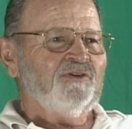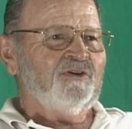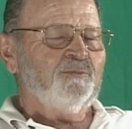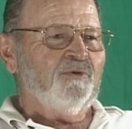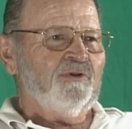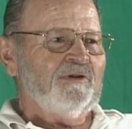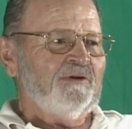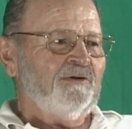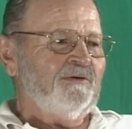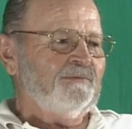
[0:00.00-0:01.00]
You could pull in
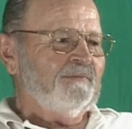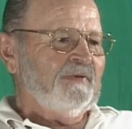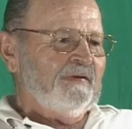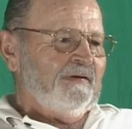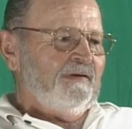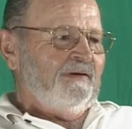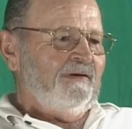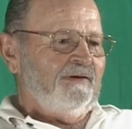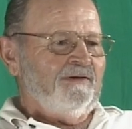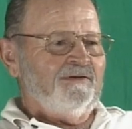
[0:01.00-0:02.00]
there, and
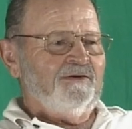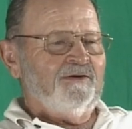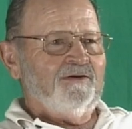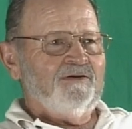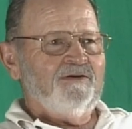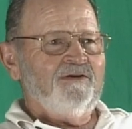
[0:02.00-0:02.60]
and uh,